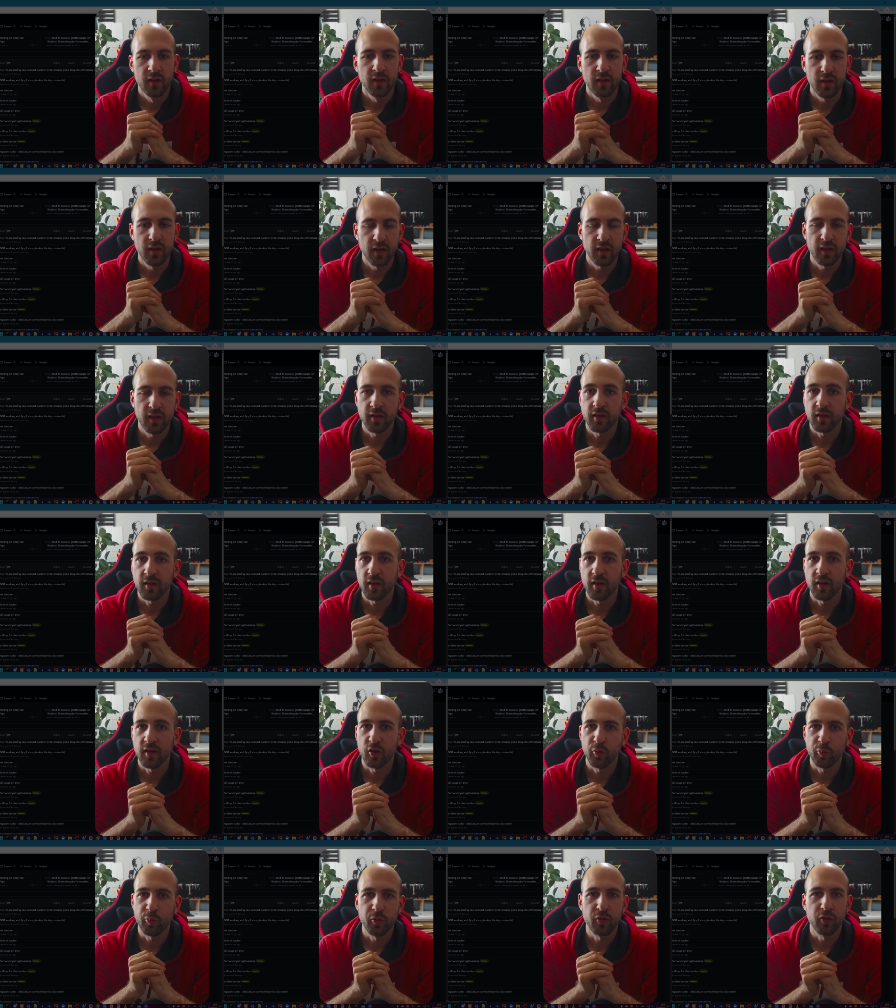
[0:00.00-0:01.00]
And I
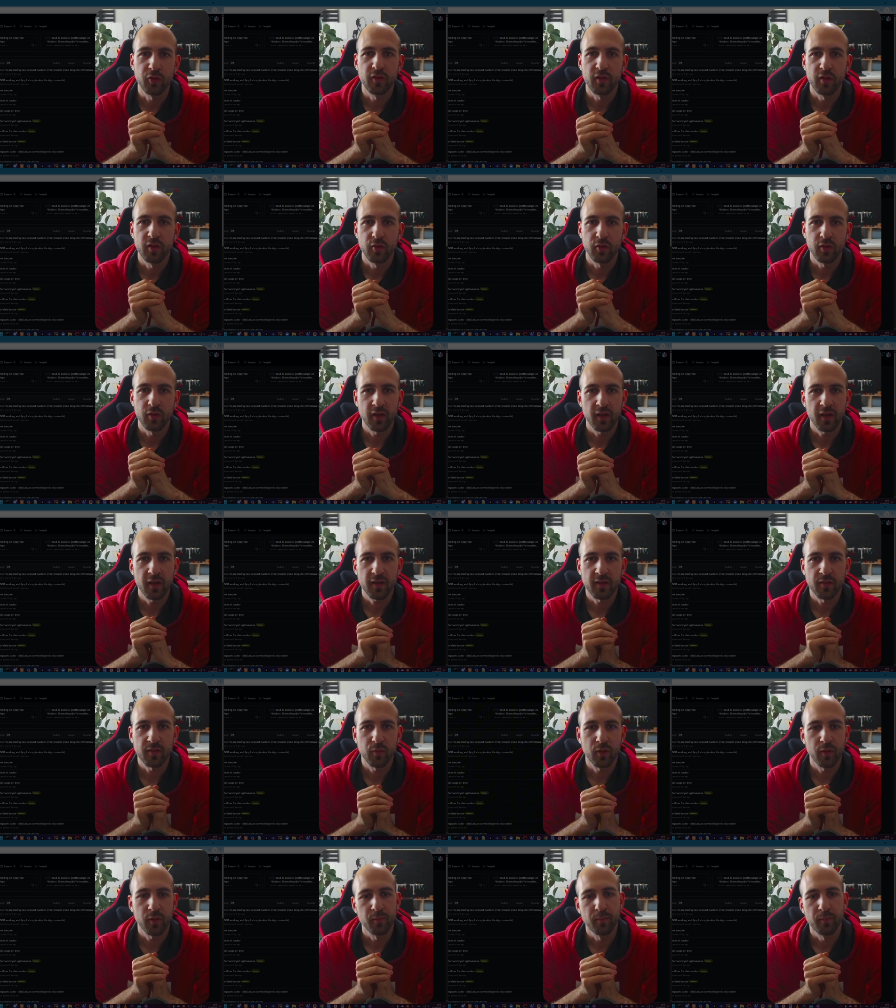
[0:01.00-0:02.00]
hope to see you in the next
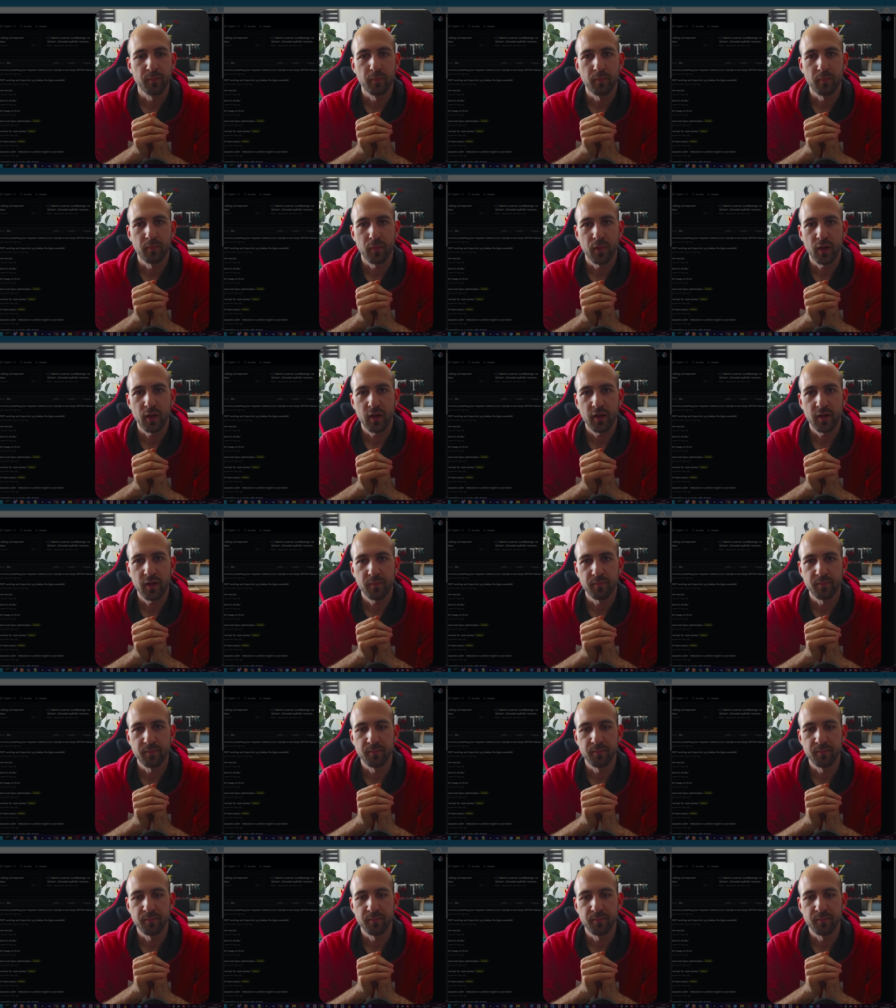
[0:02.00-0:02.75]
one. Bye!